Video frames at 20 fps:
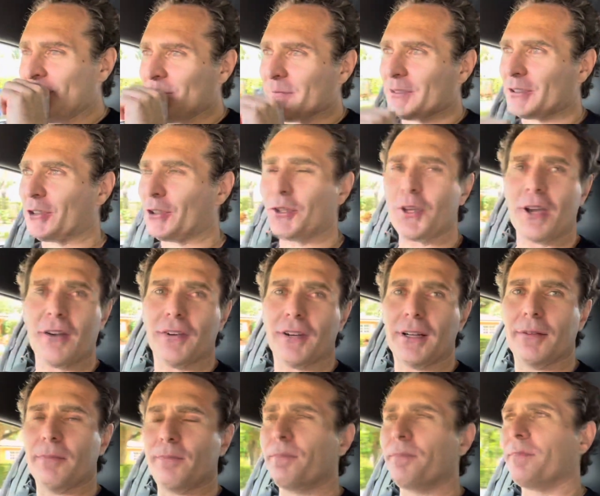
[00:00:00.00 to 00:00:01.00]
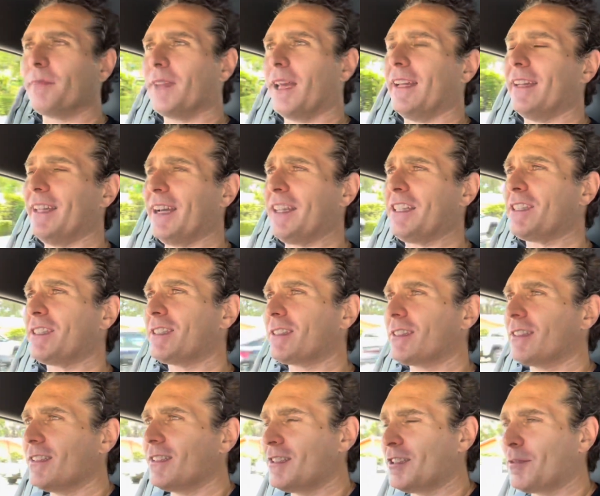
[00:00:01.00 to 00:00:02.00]
So you have a nice
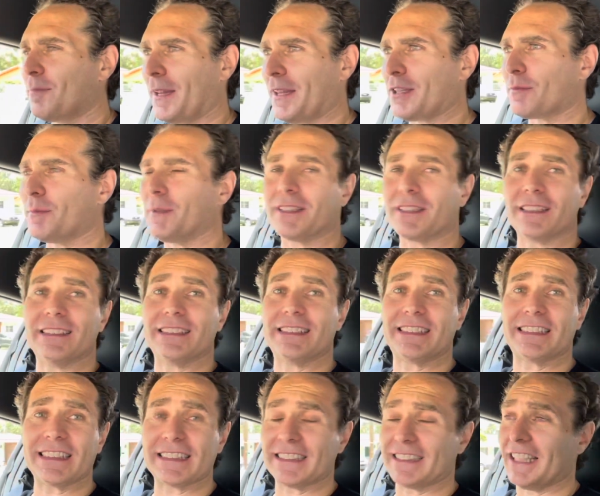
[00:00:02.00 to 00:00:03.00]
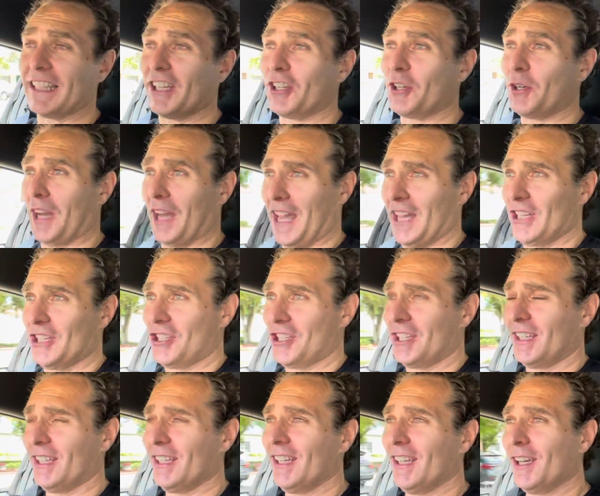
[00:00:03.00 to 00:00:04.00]
displacement 6-cylinder
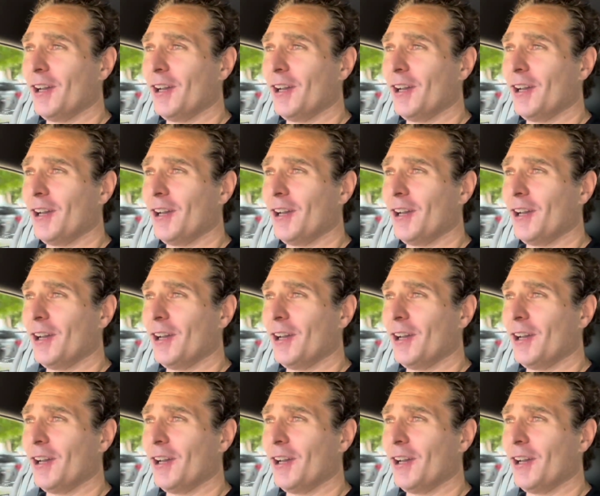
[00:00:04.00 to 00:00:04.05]
engine